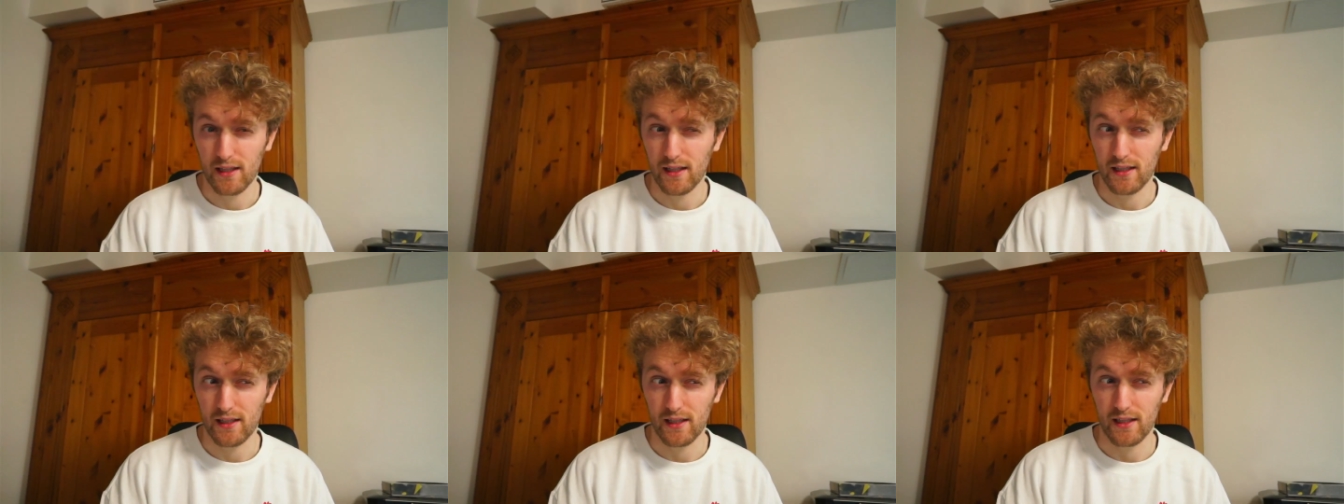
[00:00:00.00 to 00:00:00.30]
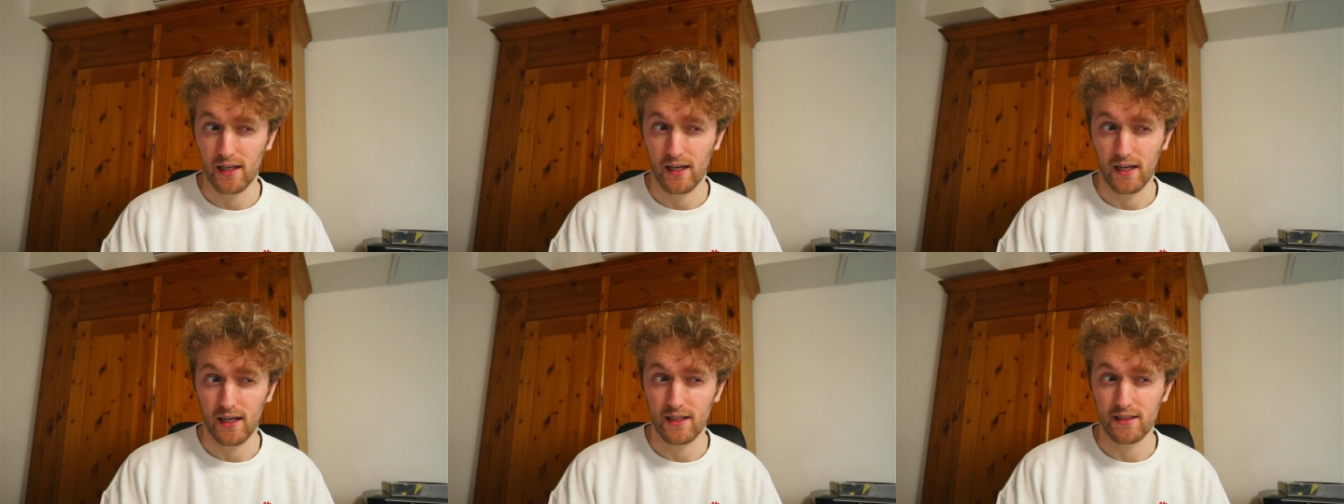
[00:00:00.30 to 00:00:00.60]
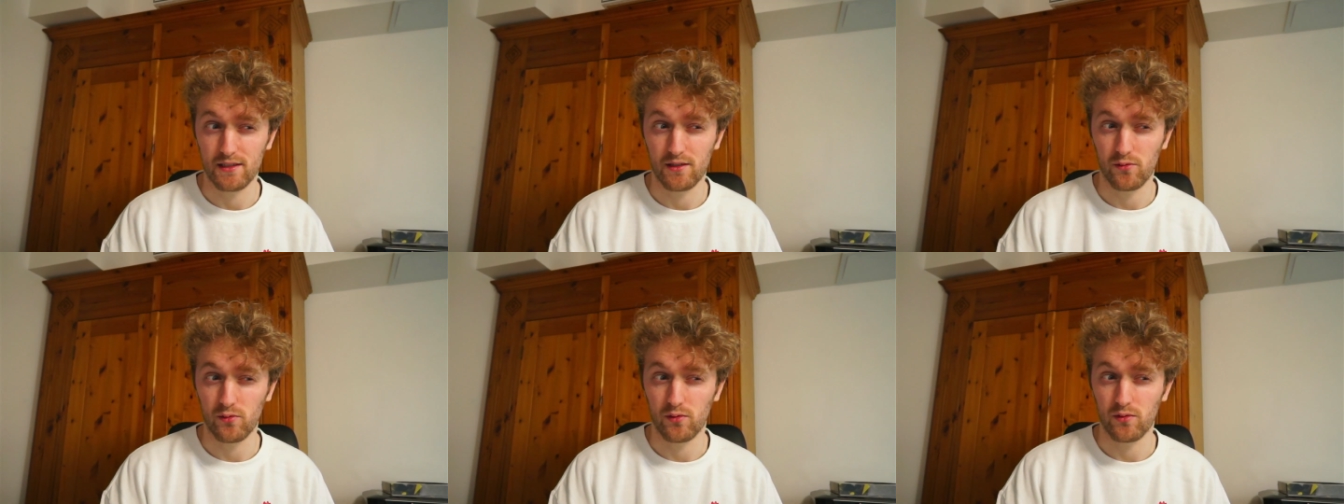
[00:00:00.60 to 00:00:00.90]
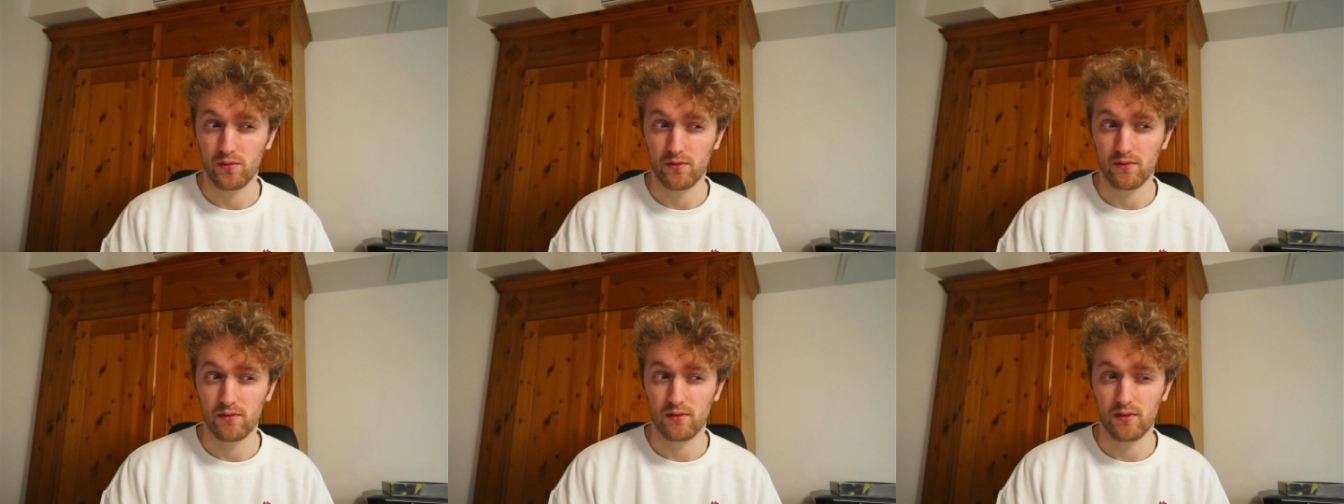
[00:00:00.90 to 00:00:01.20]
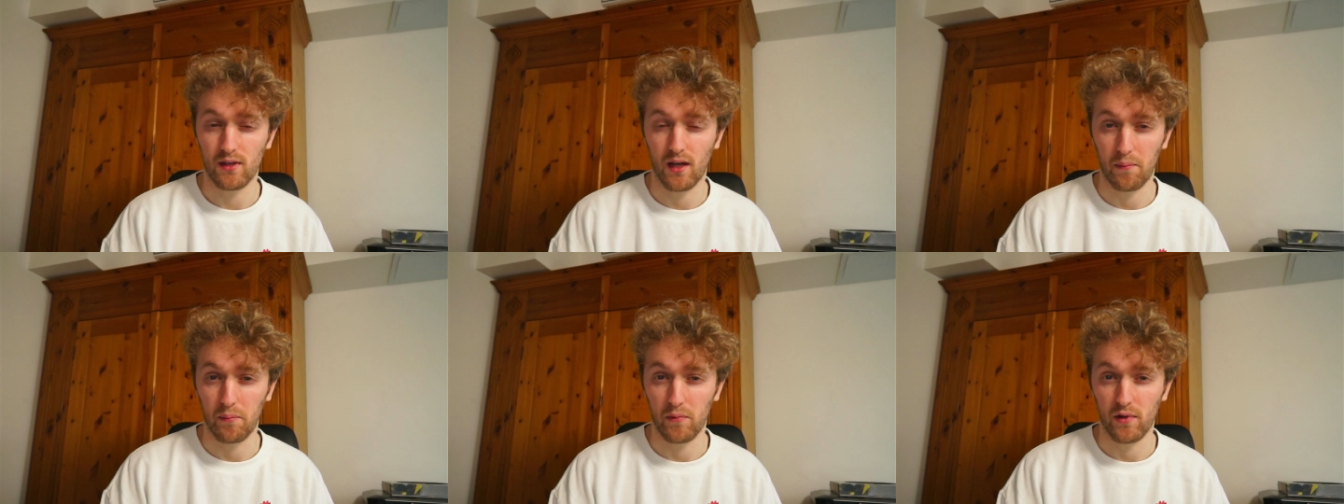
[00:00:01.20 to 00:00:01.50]
Yeah,
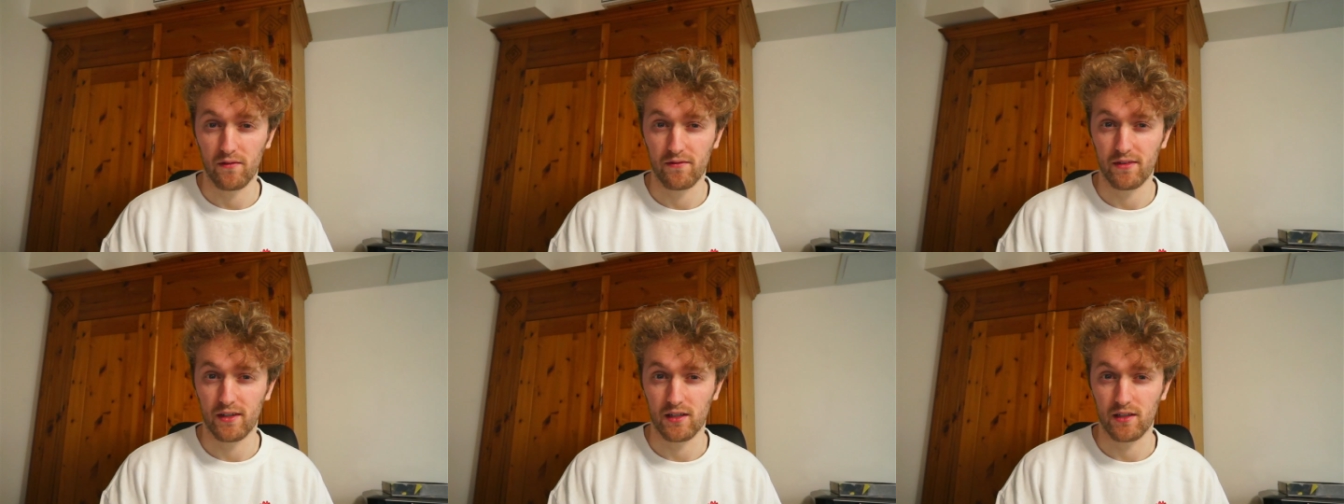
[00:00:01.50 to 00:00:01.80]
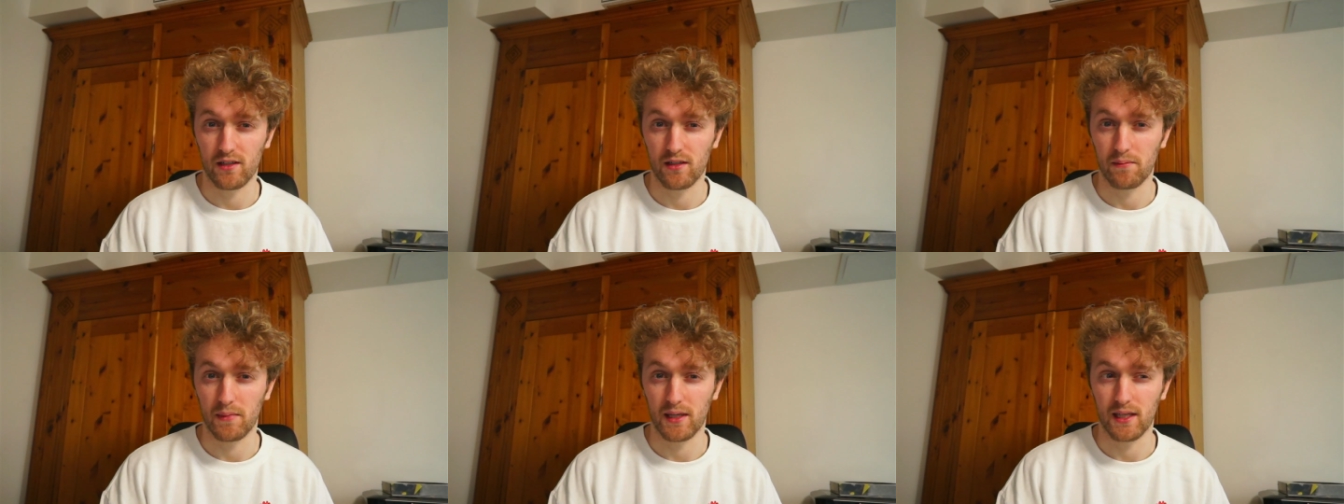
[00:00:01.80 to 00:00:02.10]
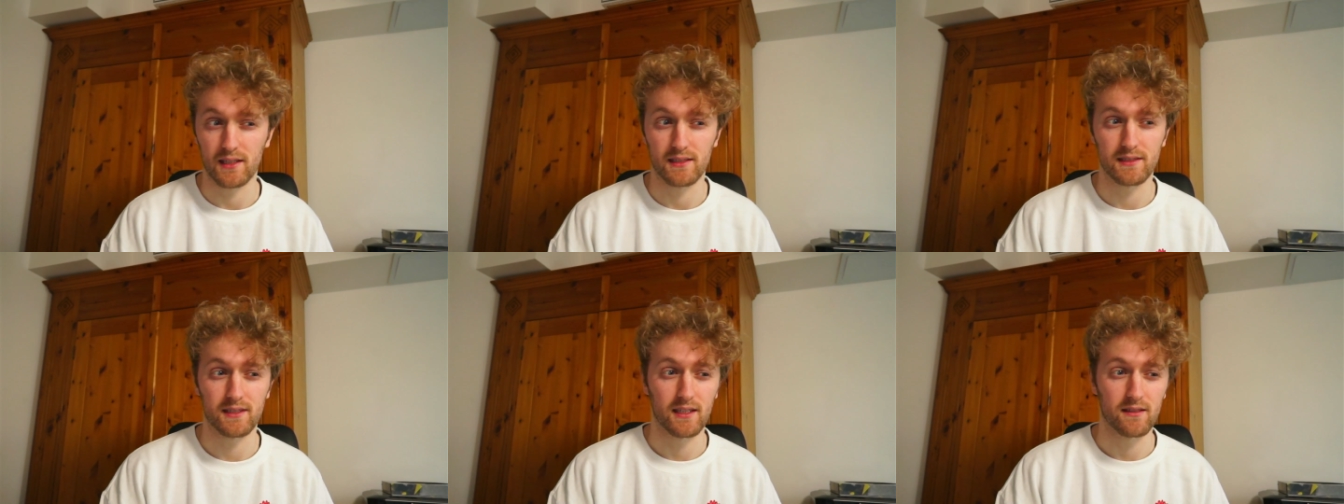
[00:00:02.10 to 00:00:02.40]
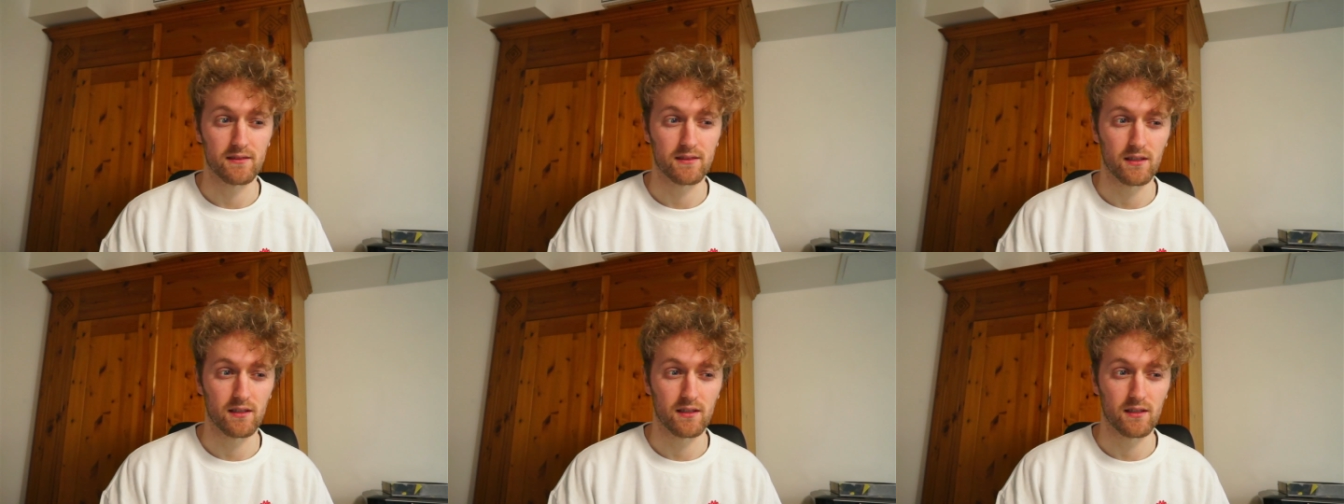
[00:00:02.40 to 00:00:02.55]
I'm not very good at making sounds.